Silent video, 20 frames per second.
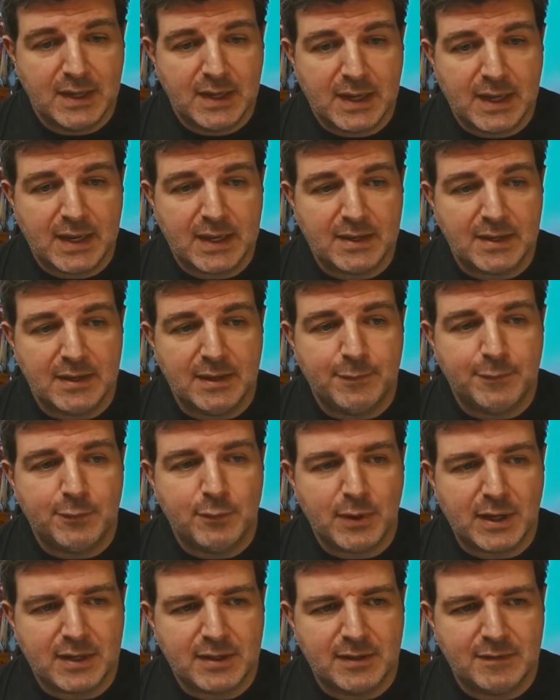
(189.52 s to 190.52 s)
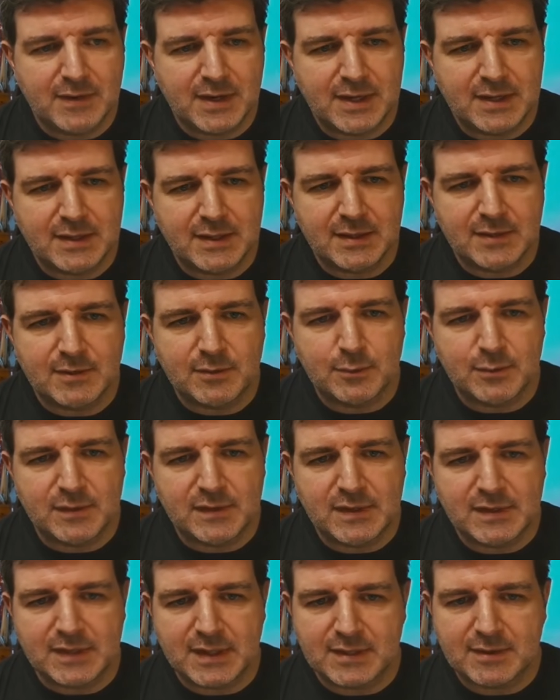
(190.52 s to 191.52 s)
And if you activate it, you
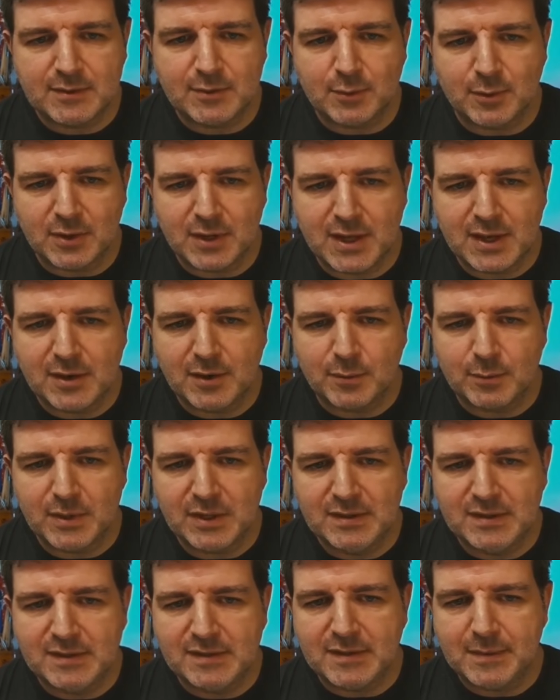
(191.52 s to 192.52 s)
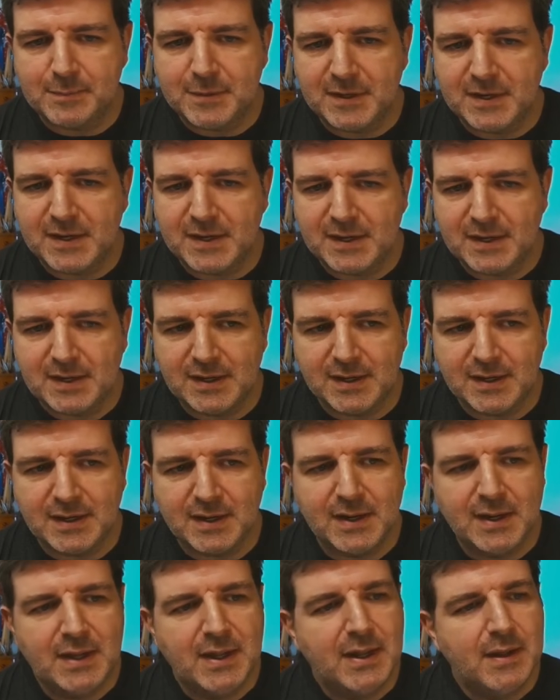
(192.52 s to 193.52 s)
see that your layer will disappear here